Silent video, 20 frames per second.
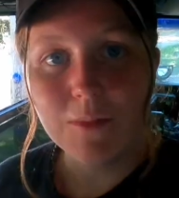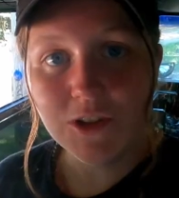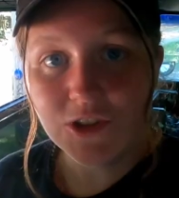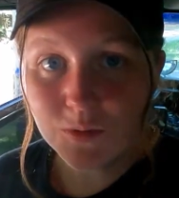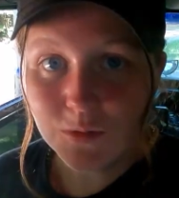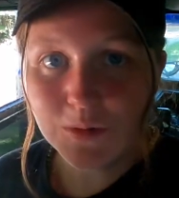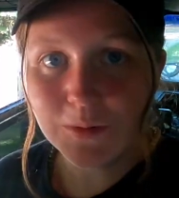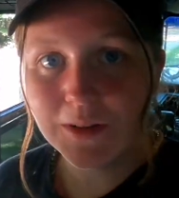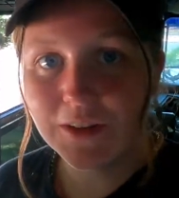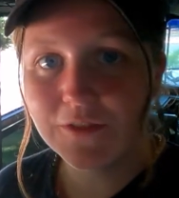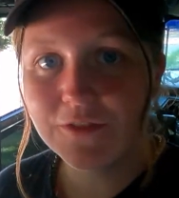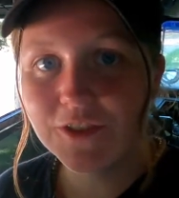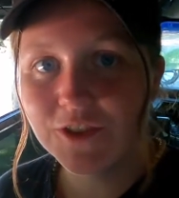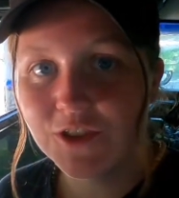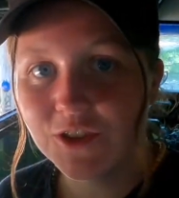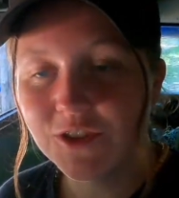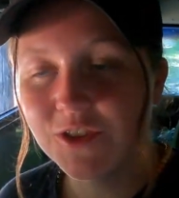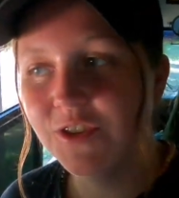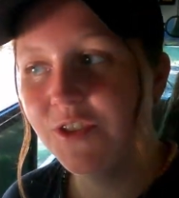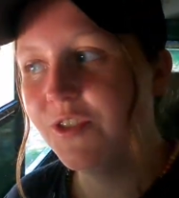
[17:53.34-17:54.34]
much more
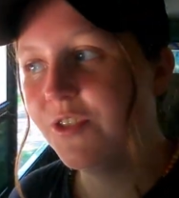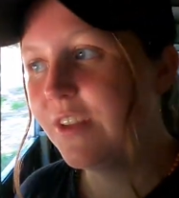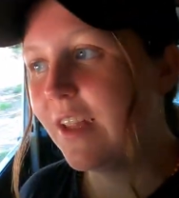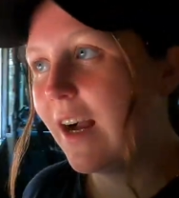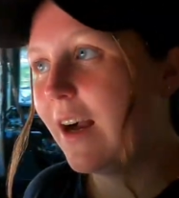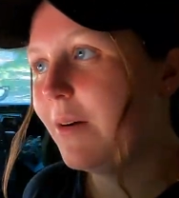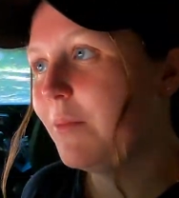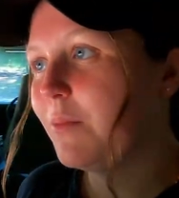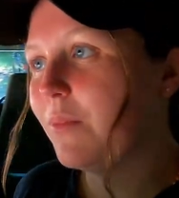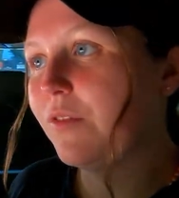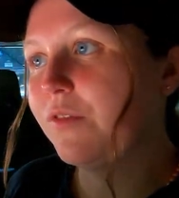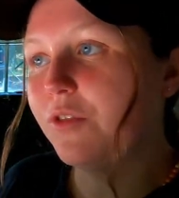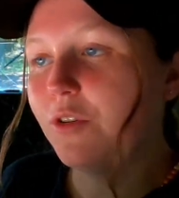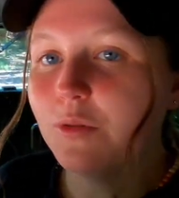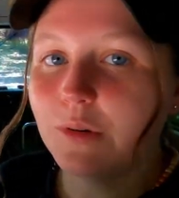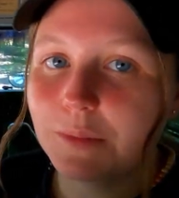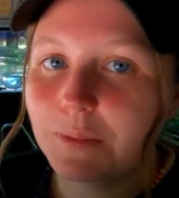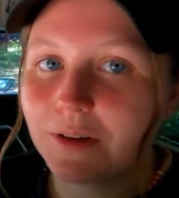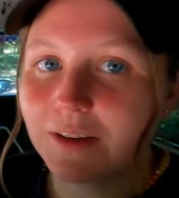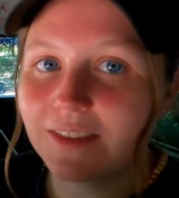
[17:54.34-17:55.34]
beneficial to do that
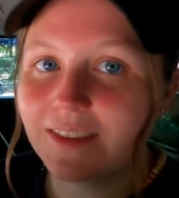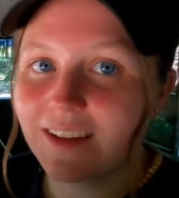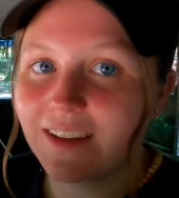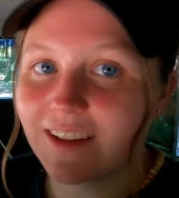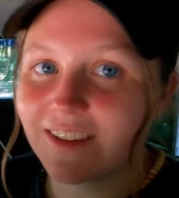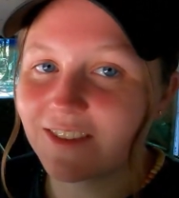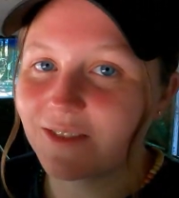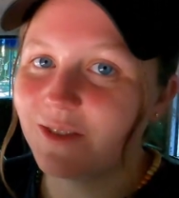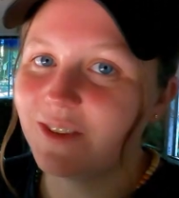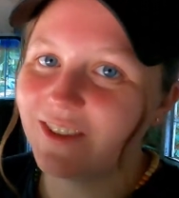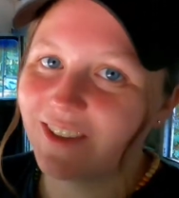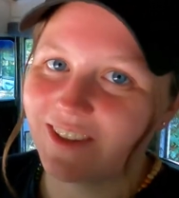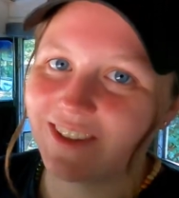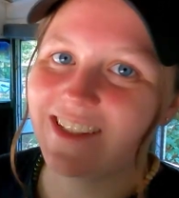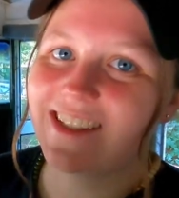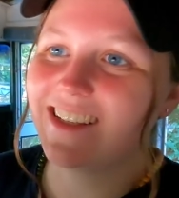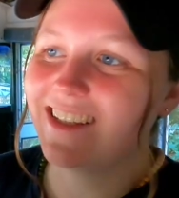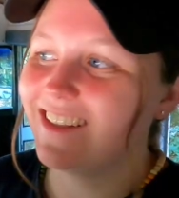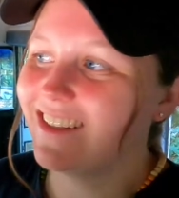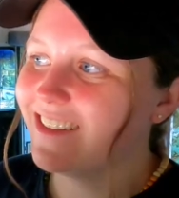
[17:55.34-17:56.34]
before we put the other
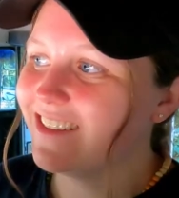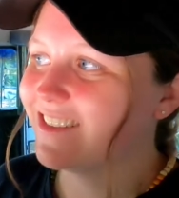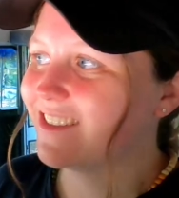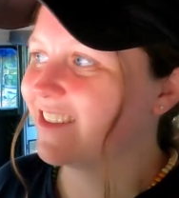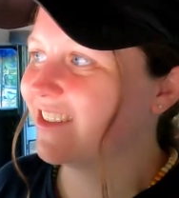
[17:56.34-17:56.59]
windows in.